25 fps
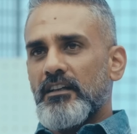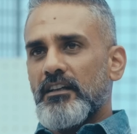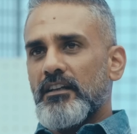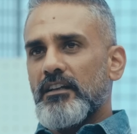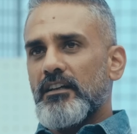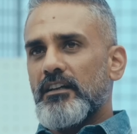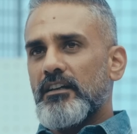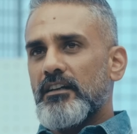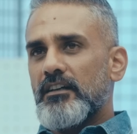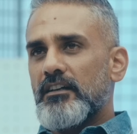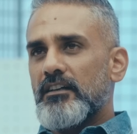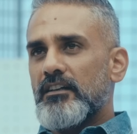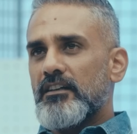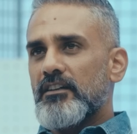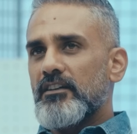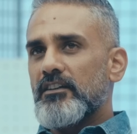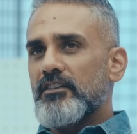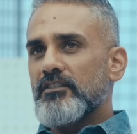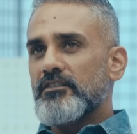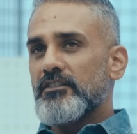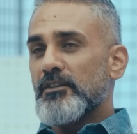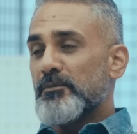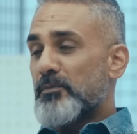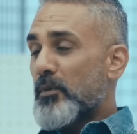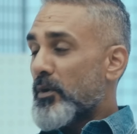
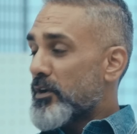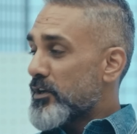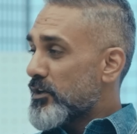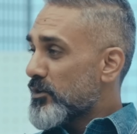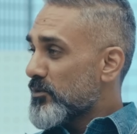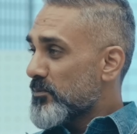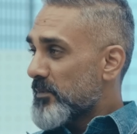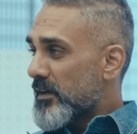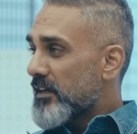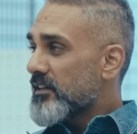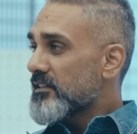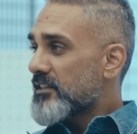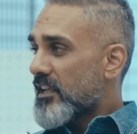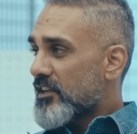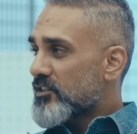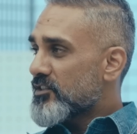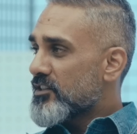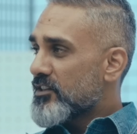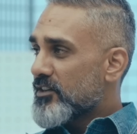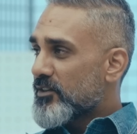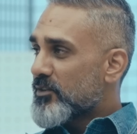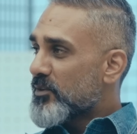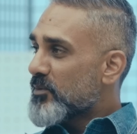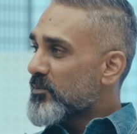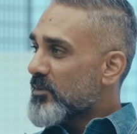The point you made is
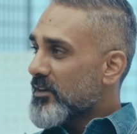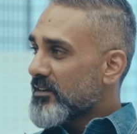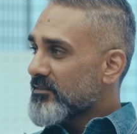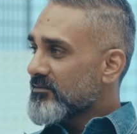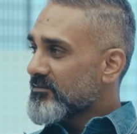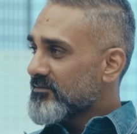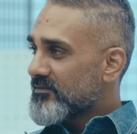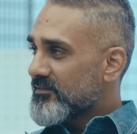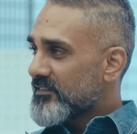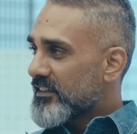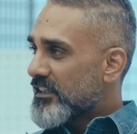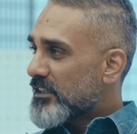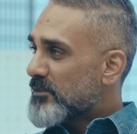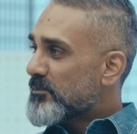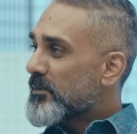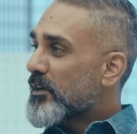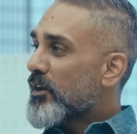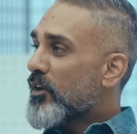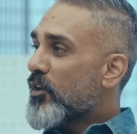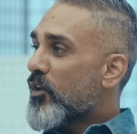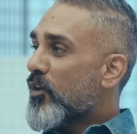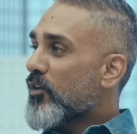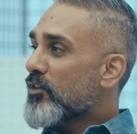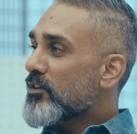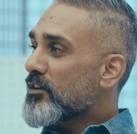actually a good one. It's been a
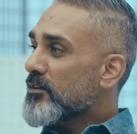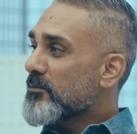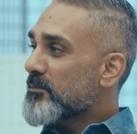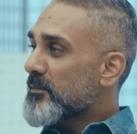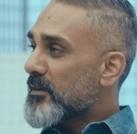long time